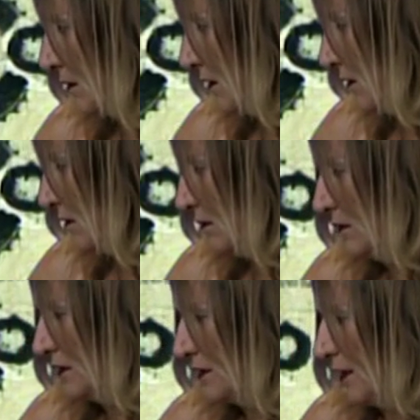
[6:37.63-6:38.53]
who
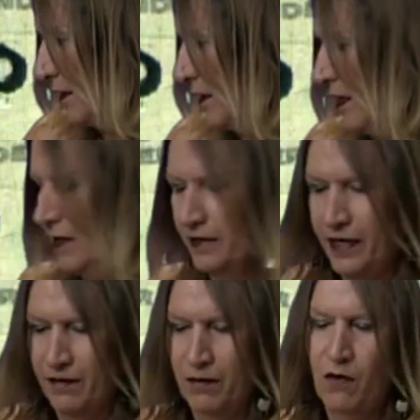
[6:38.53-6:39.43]
is that guy
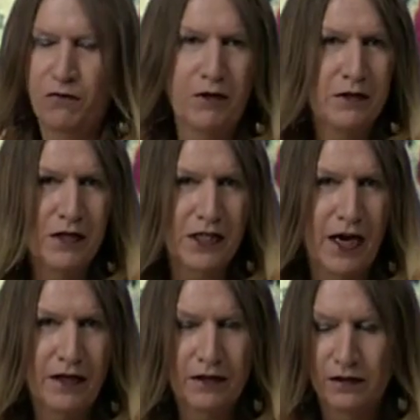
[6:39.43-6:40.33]
now? Oh, Friedrich
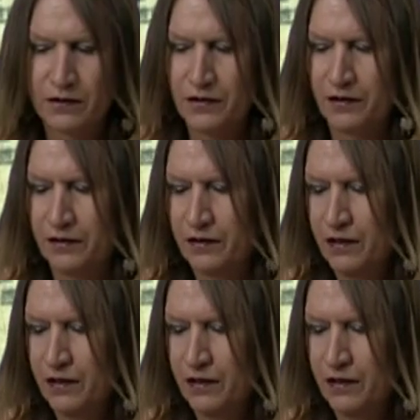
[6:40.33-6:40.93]
Engels and